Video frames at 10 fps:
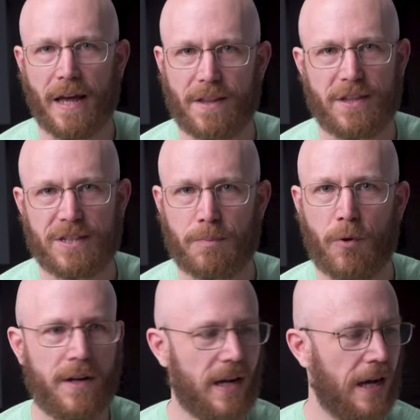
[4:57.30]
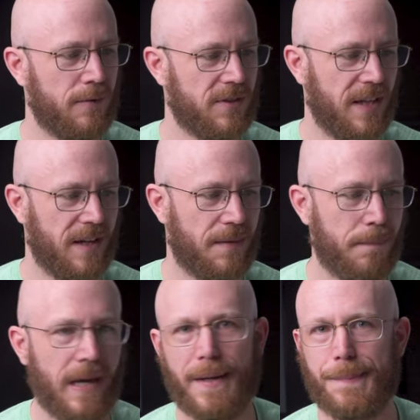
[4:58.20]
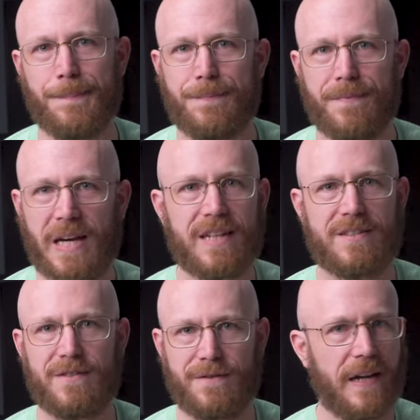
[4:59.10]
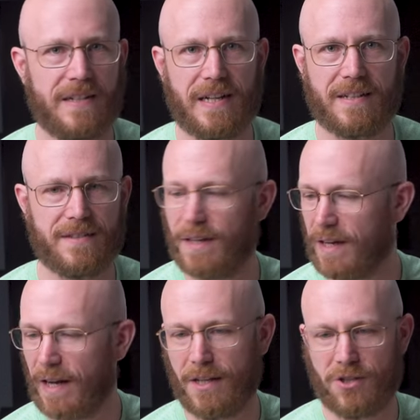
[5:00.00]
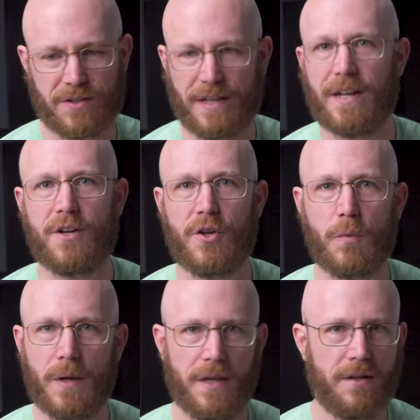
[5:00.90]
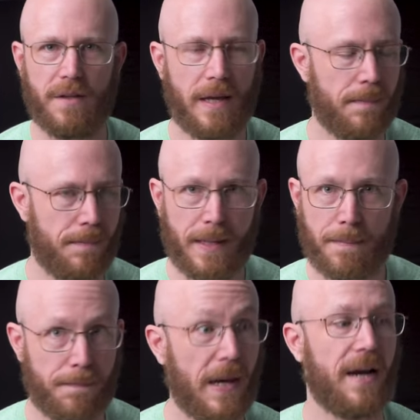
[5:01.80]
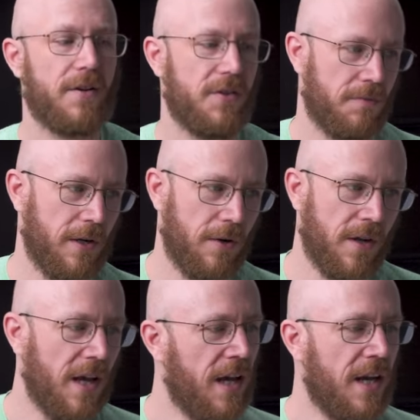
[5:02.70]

And at this point, I was like, man, that's fantastic. I can just get a new wheel and be back on the road.